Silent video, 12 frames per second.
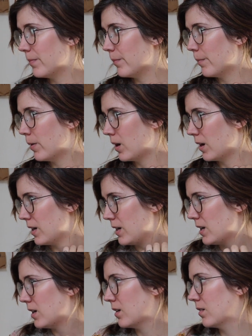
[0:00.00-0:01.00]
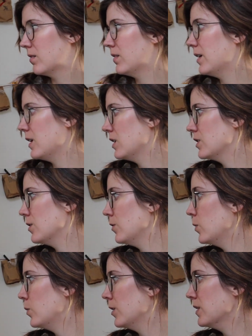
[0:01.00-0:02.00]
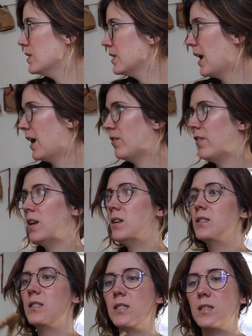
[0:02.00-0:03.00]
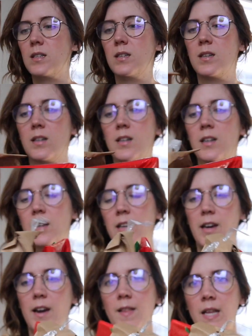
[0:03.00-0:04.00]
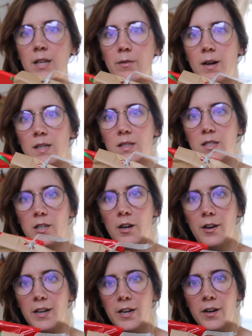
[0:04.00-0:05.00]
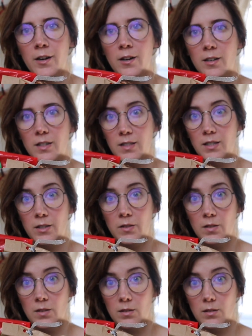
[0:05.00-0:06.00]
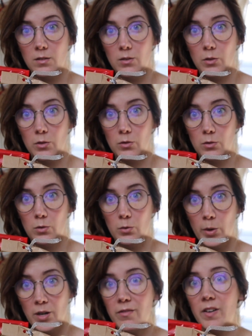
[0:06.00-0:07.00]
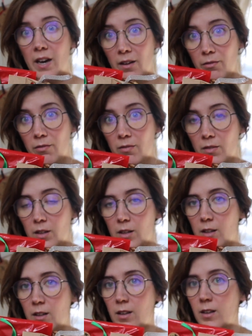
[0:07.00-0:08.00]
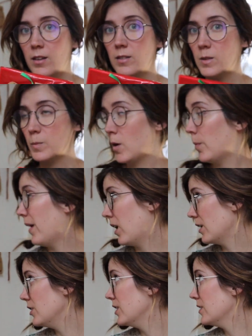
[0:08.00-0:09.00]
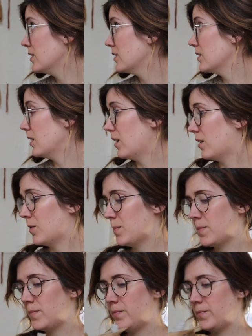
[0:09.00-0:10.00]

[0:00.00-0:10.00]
my Into the Woods Advent, and then the rest are here because there's 25 small packages, and